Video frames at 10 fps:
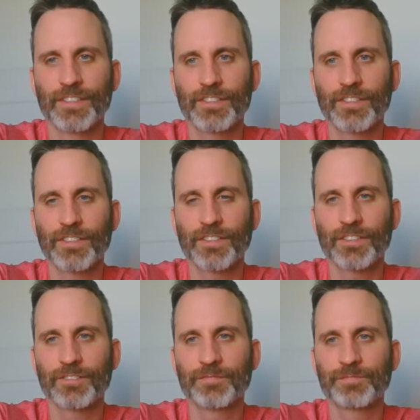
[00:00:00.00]
So
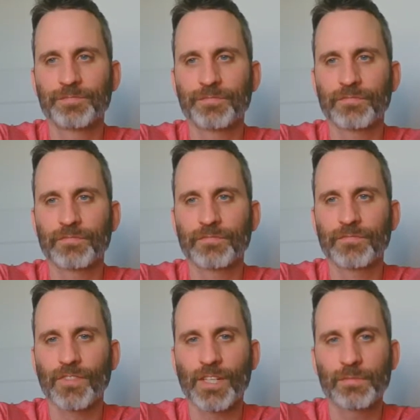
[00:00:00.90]
I'm
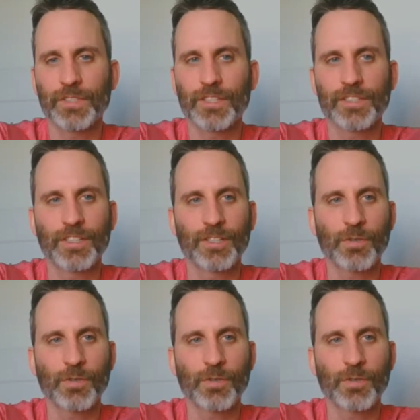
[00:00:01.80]
just going to sit here